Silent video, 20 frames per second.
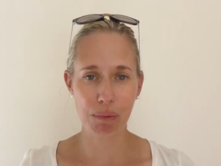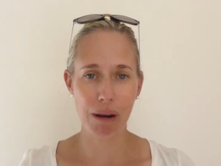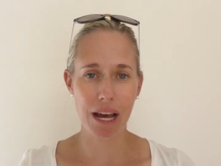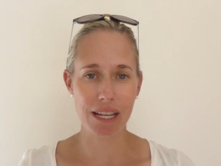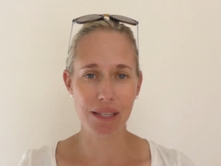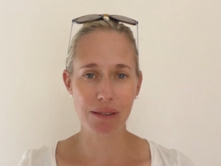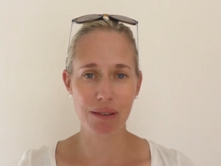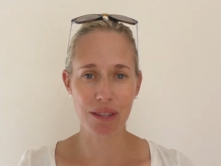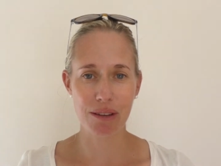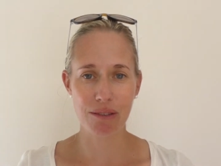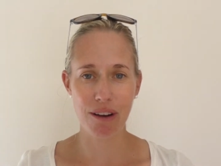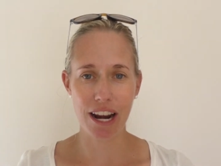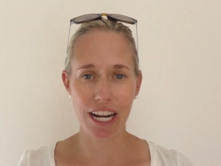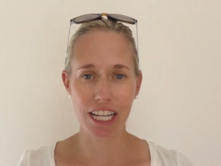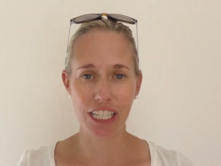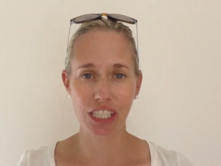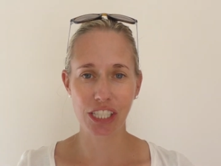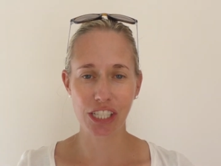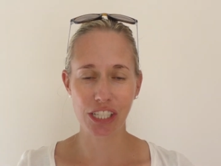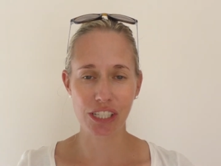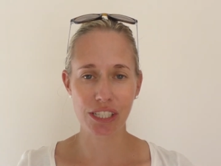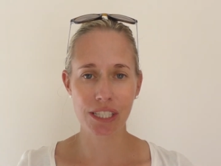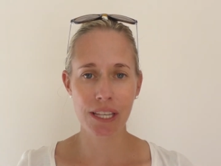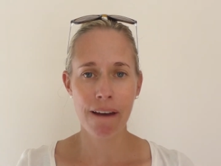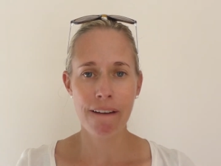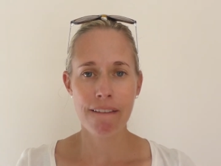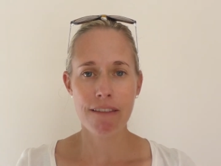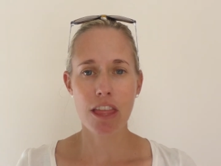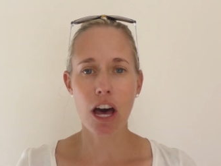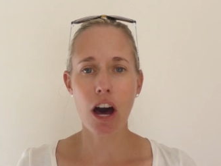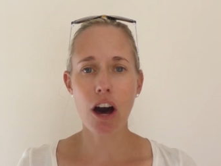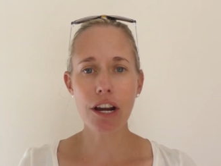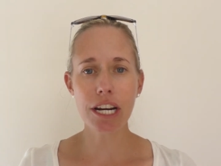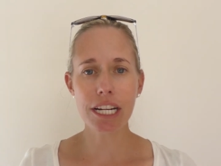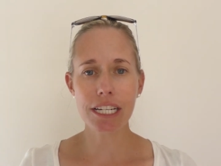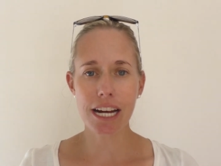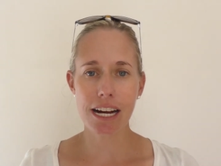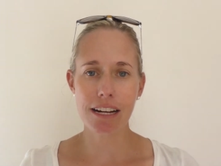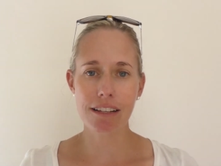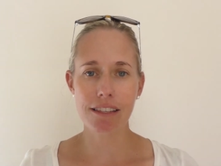plus with the running shoes. The
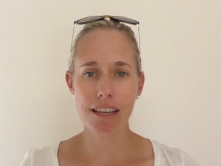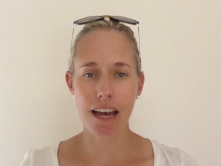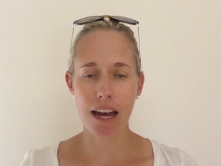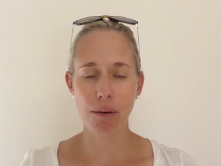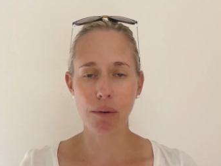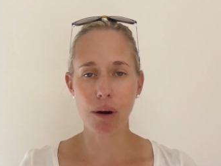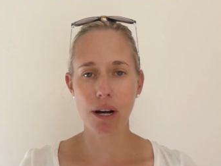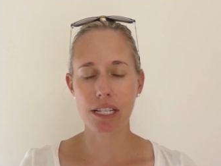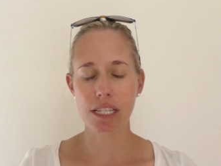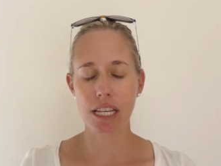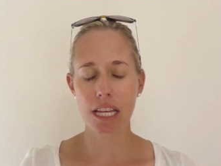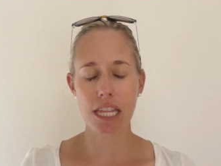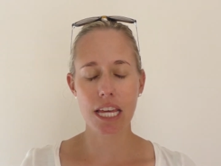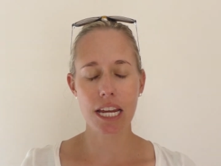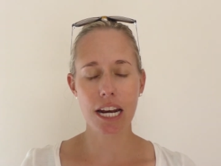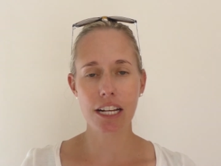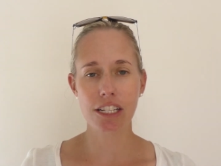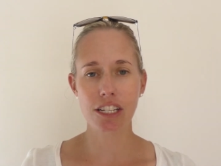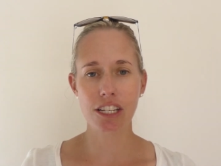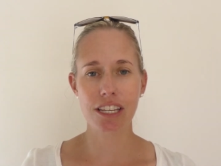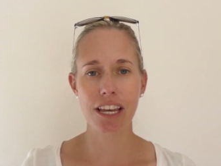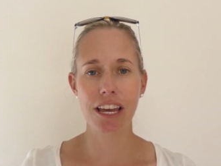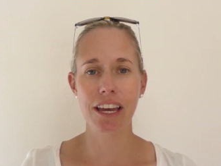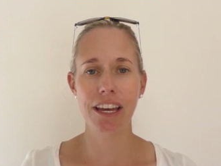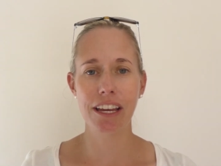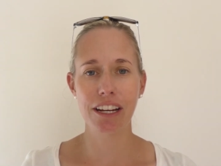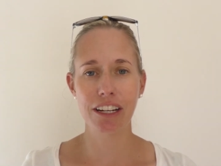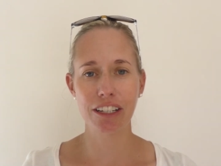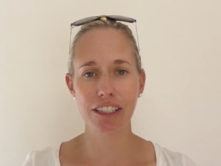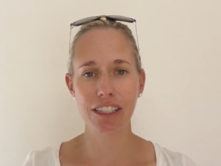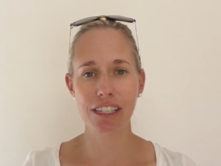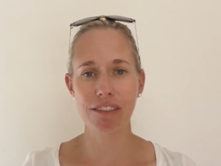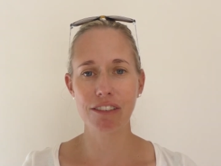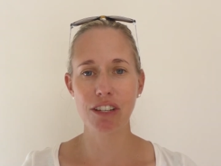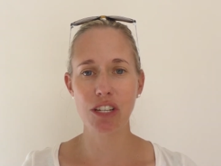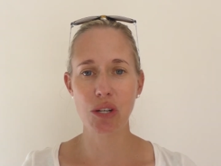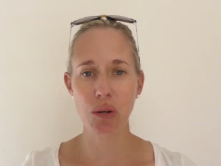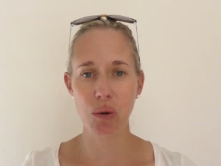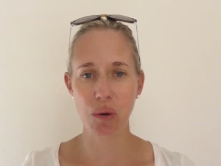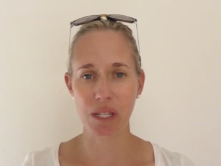only downside was then I just looked
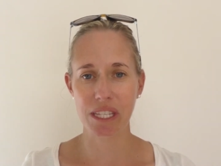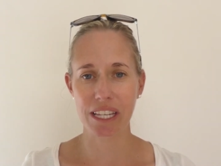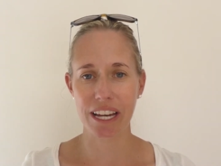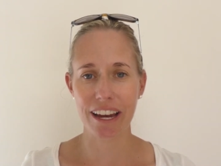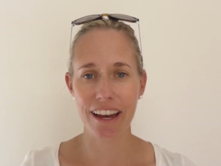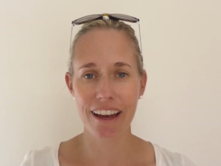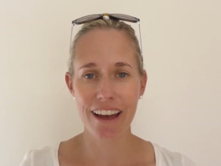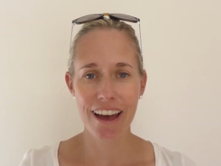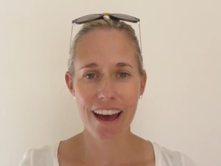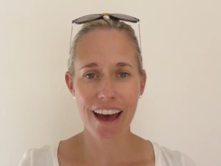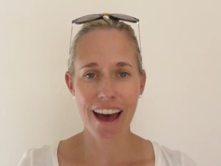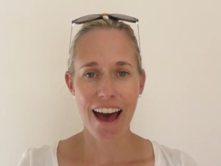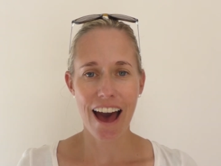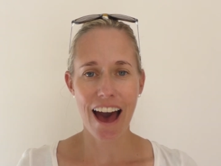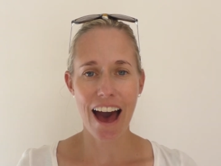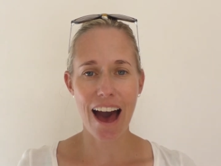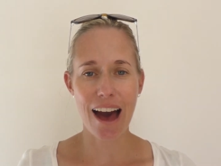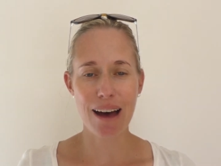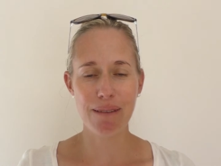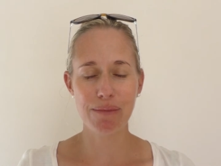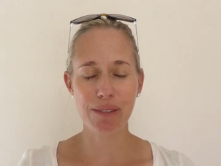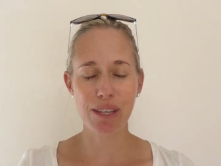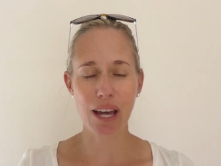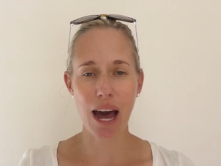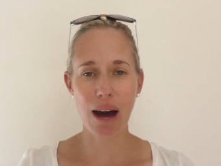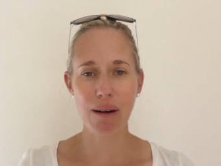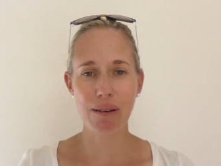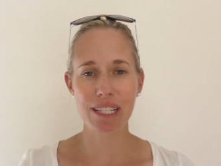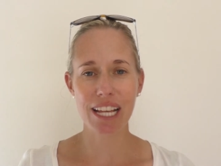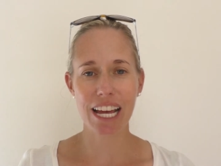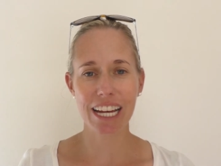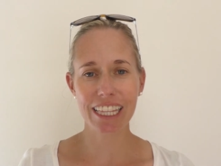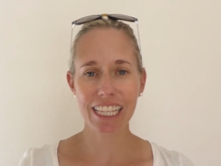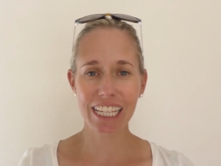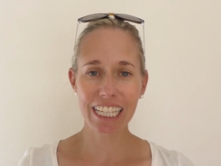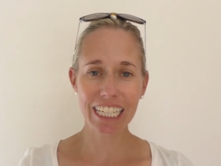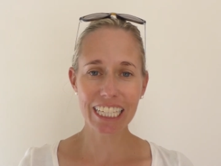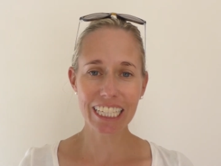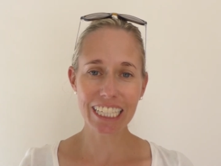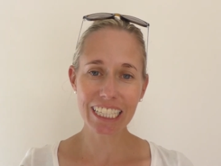even shorter. So I was like the
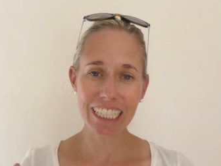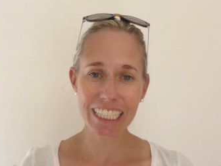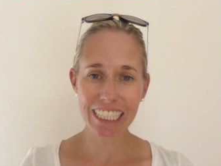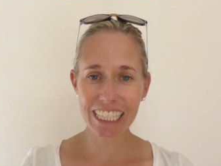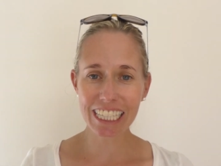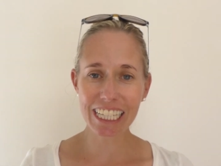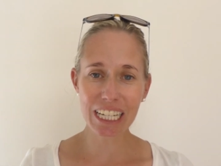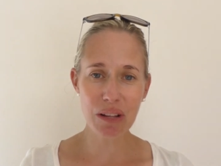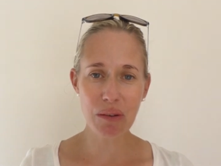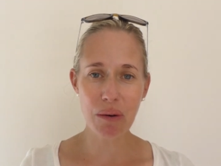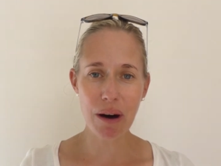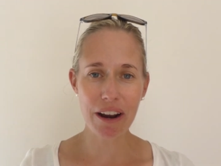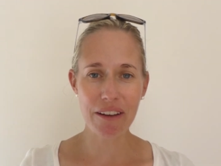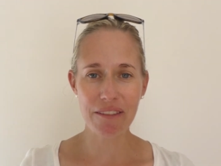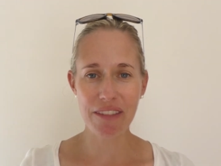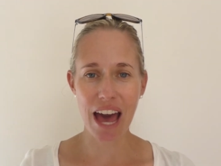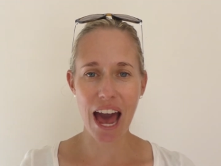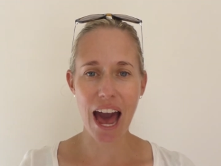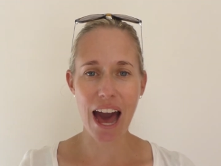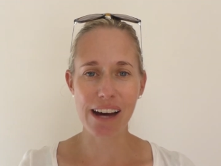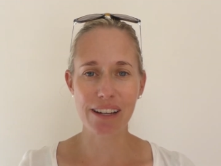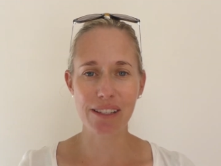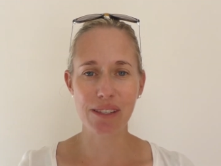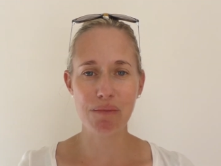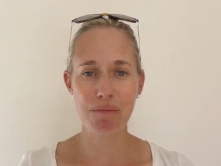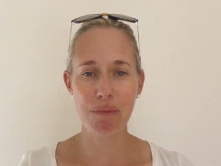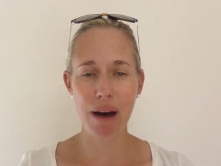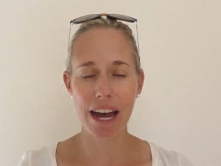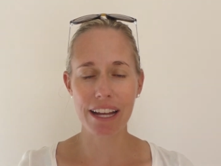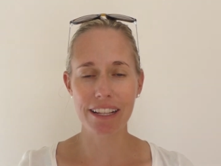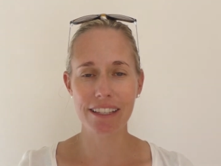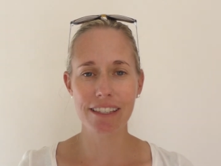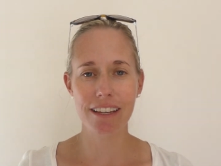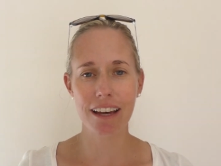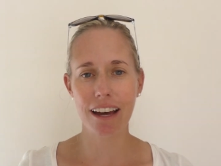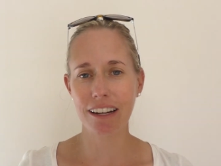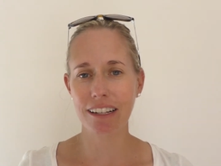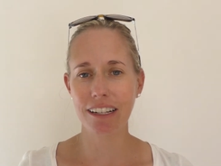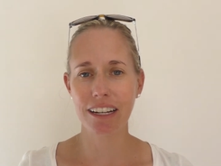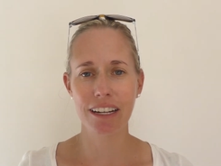little one of the house,
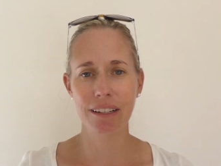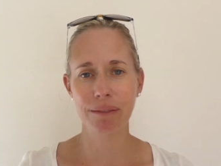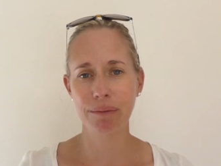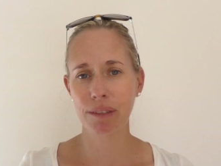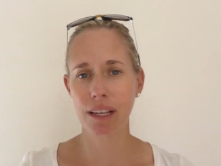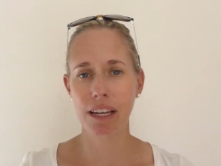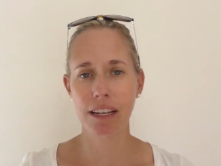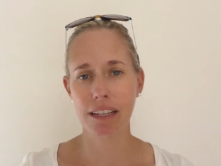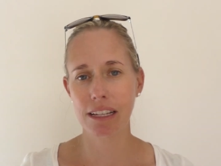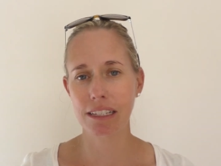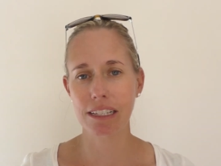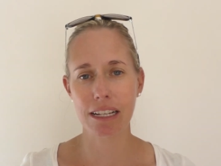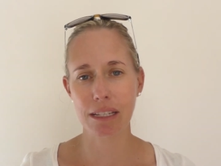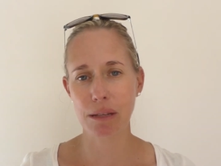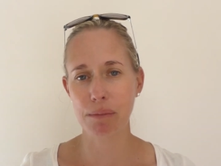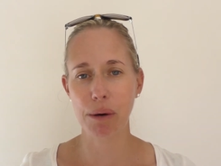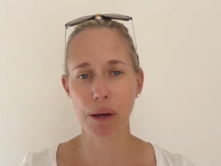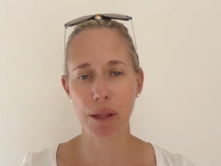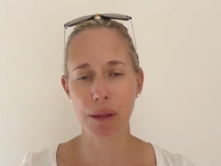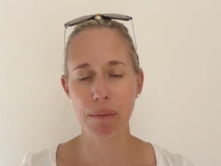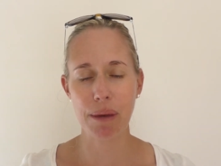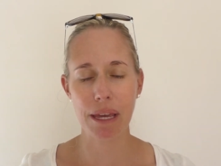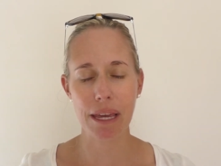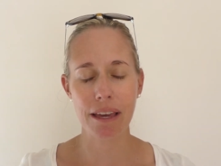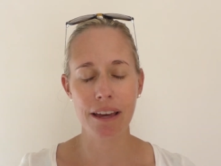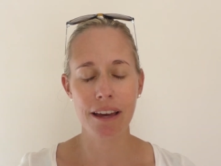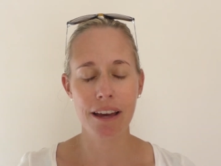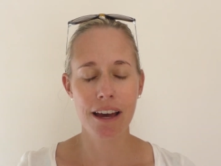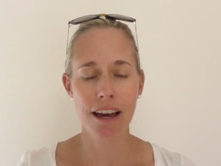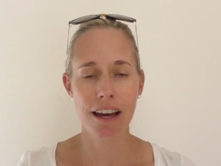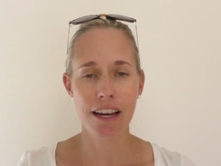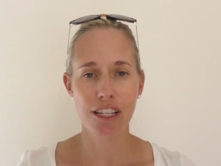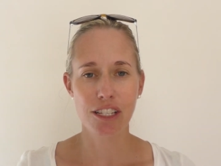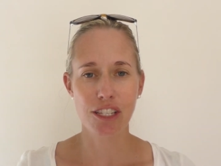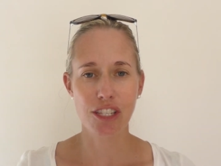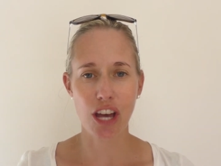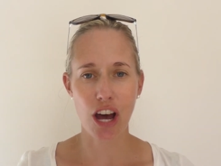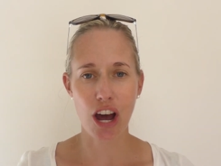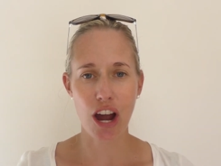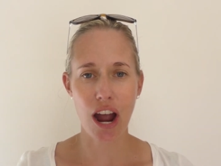but it doesn't bother me.
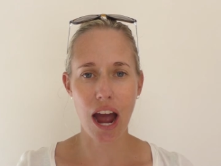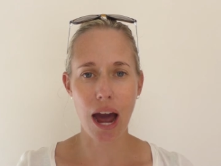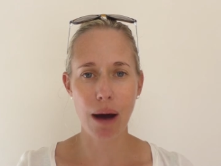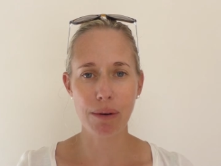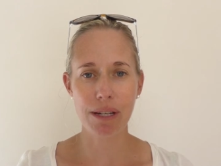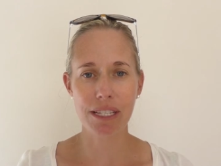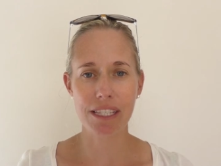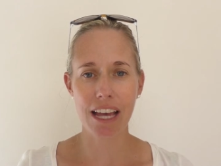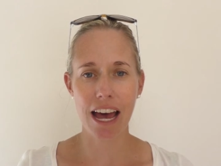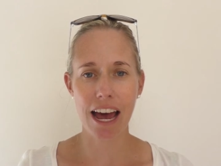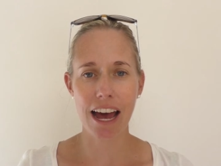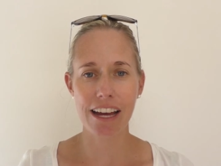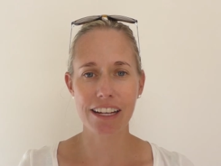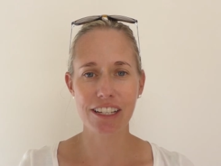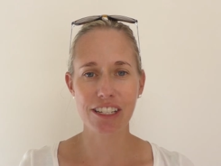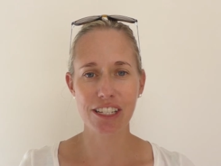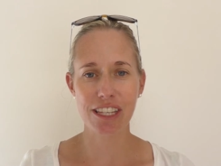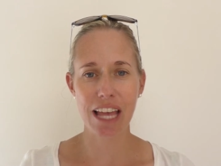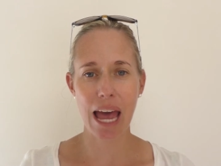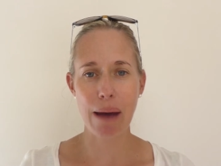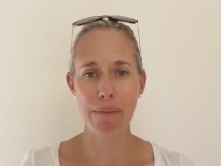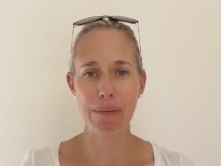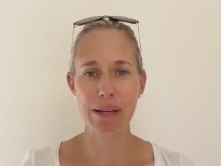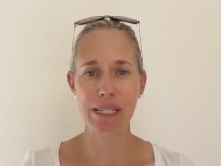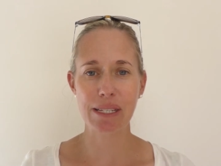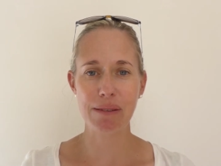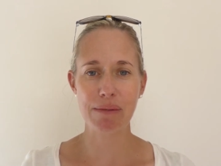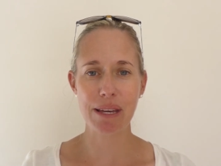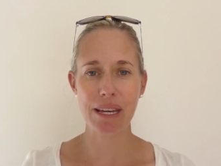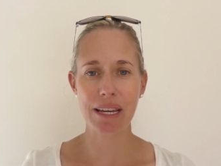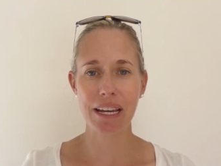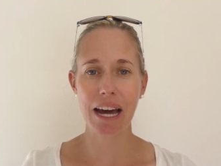So I was just happy to be